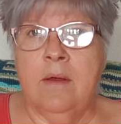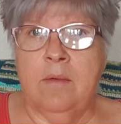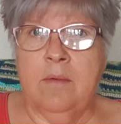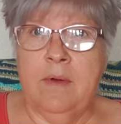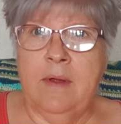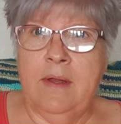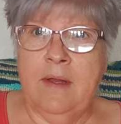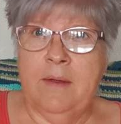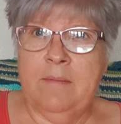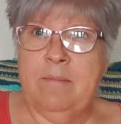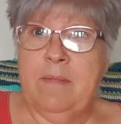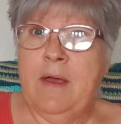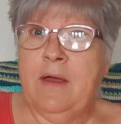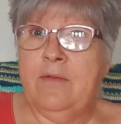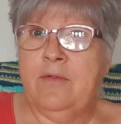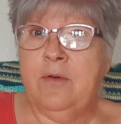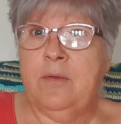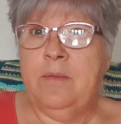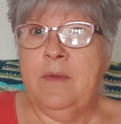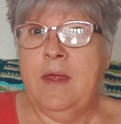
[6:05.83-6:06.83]
Well, I'm
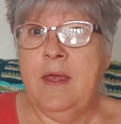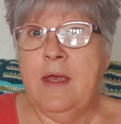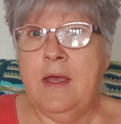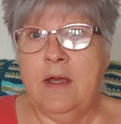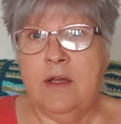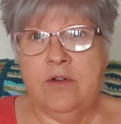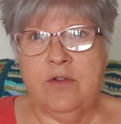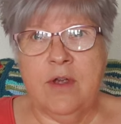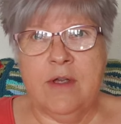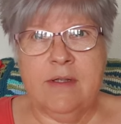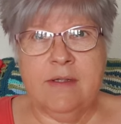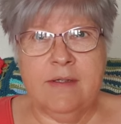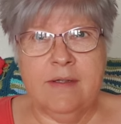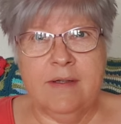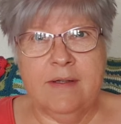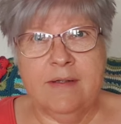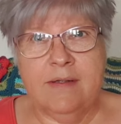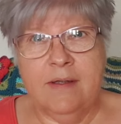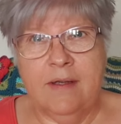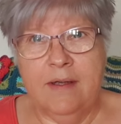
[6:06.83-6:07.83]
back from the
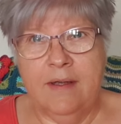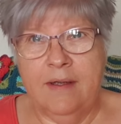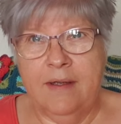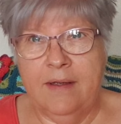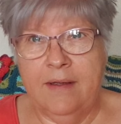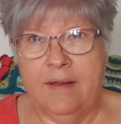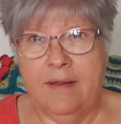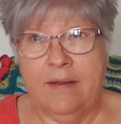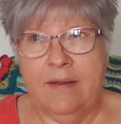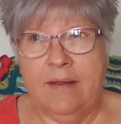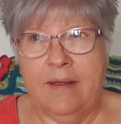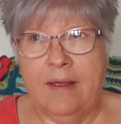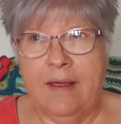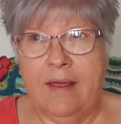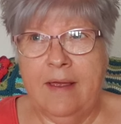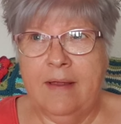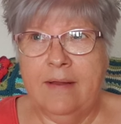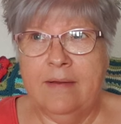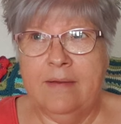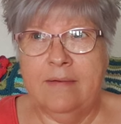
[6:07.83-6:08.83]
hairdresser's
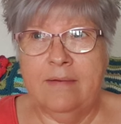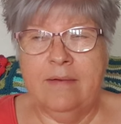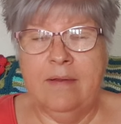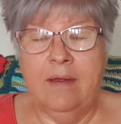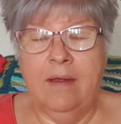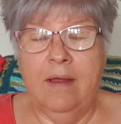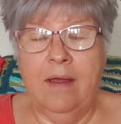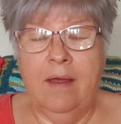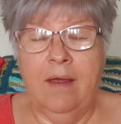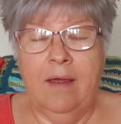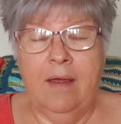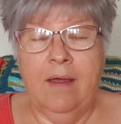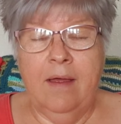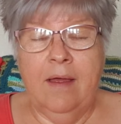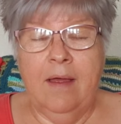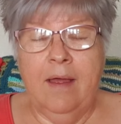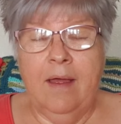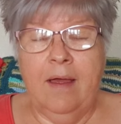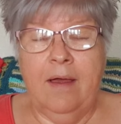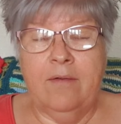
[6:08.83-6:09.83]
and
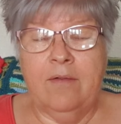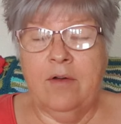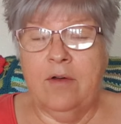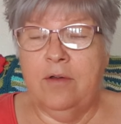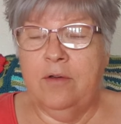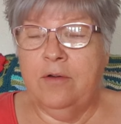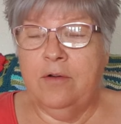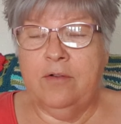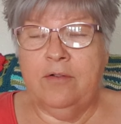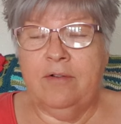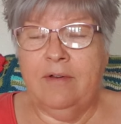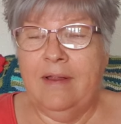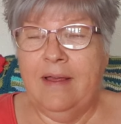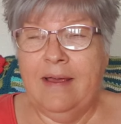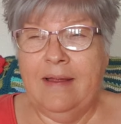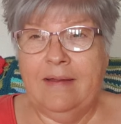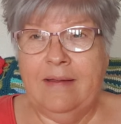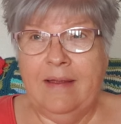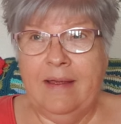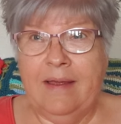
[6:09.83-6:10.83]
I've got an awful
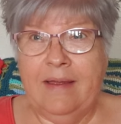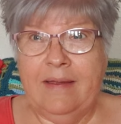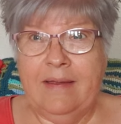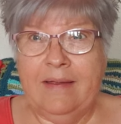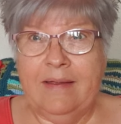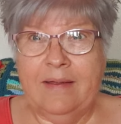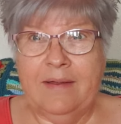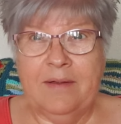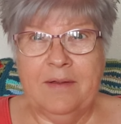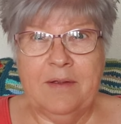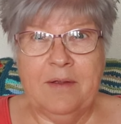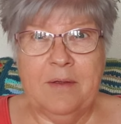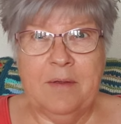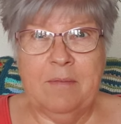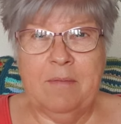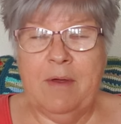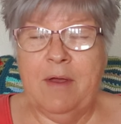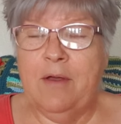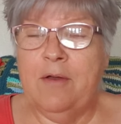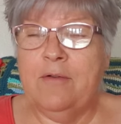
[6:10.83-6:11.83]
headache.
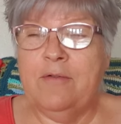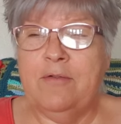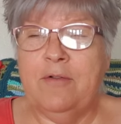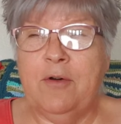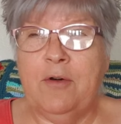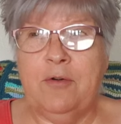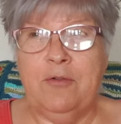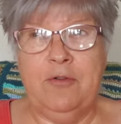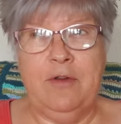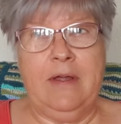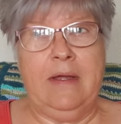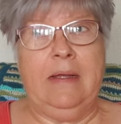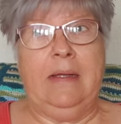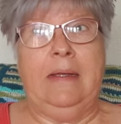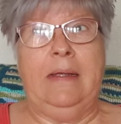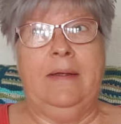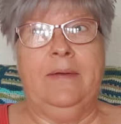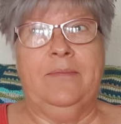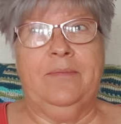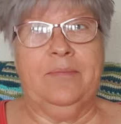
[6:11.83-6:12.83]
My own fault
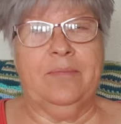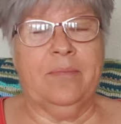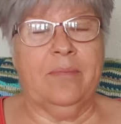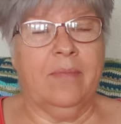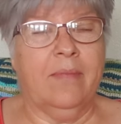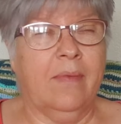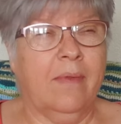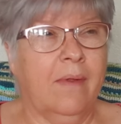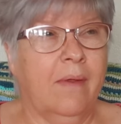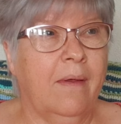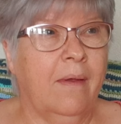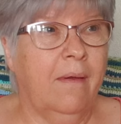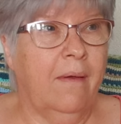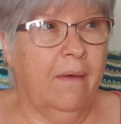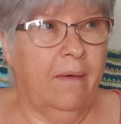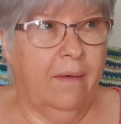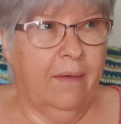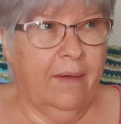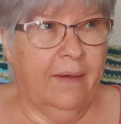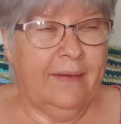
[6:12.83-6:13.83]
really.
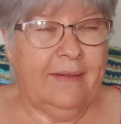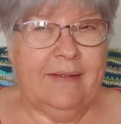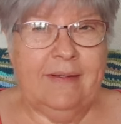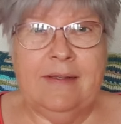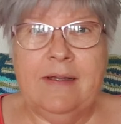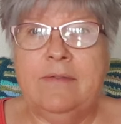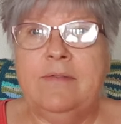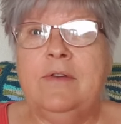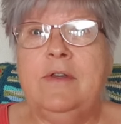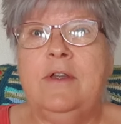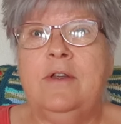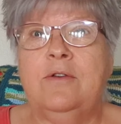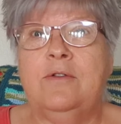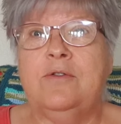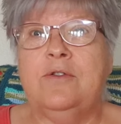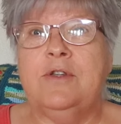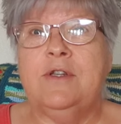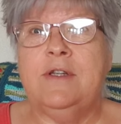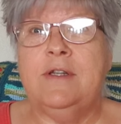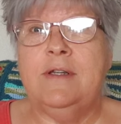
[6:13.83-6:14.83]
Didn't have a
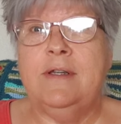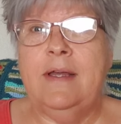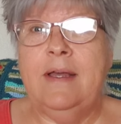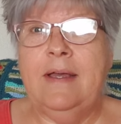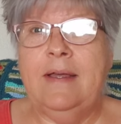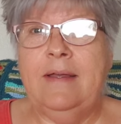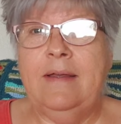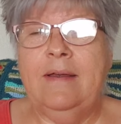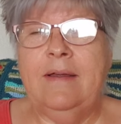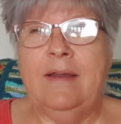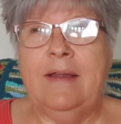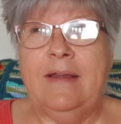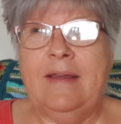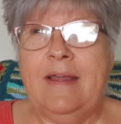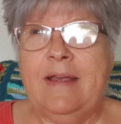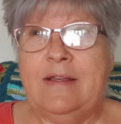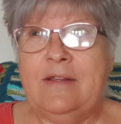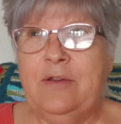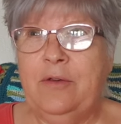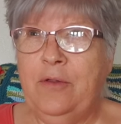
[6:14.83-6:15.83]
lunch today and I've
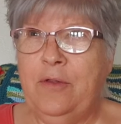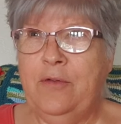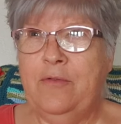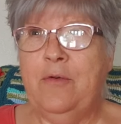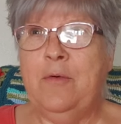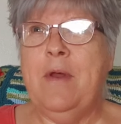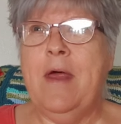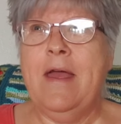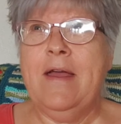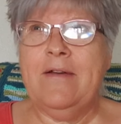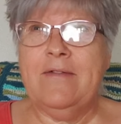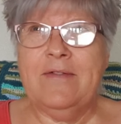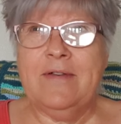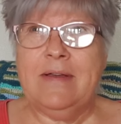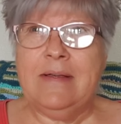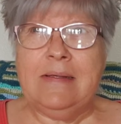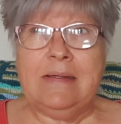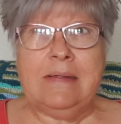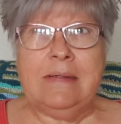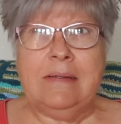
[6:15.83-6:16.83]
next nothing for
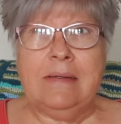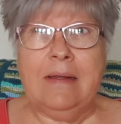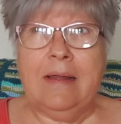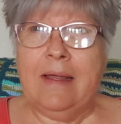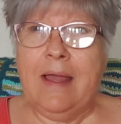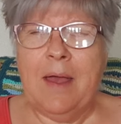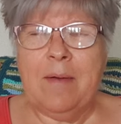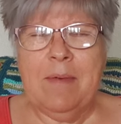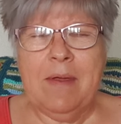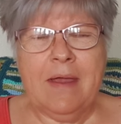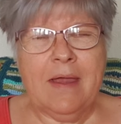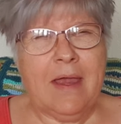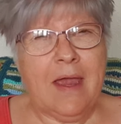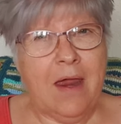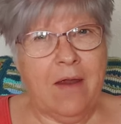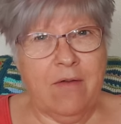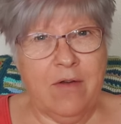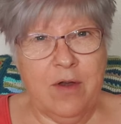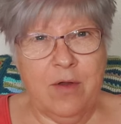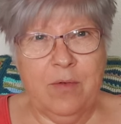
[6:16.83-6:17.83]
breakfast. I get a bit
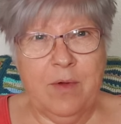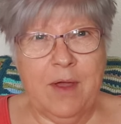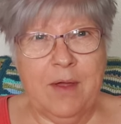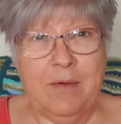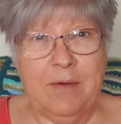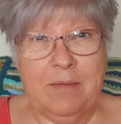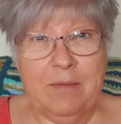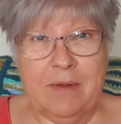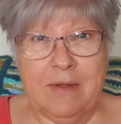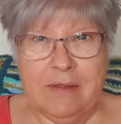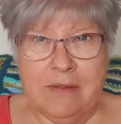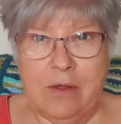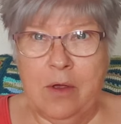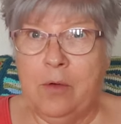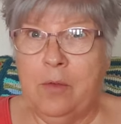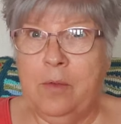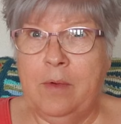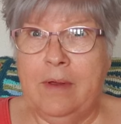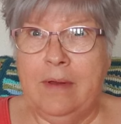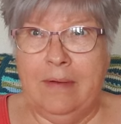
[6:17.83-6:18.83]
carried away with my
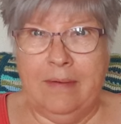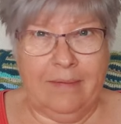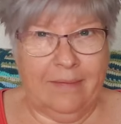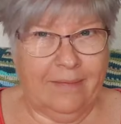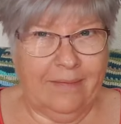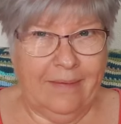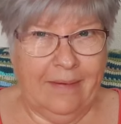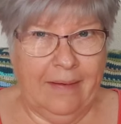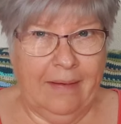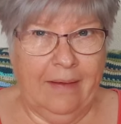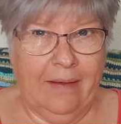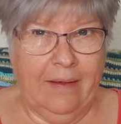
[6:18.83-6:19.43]
sewing and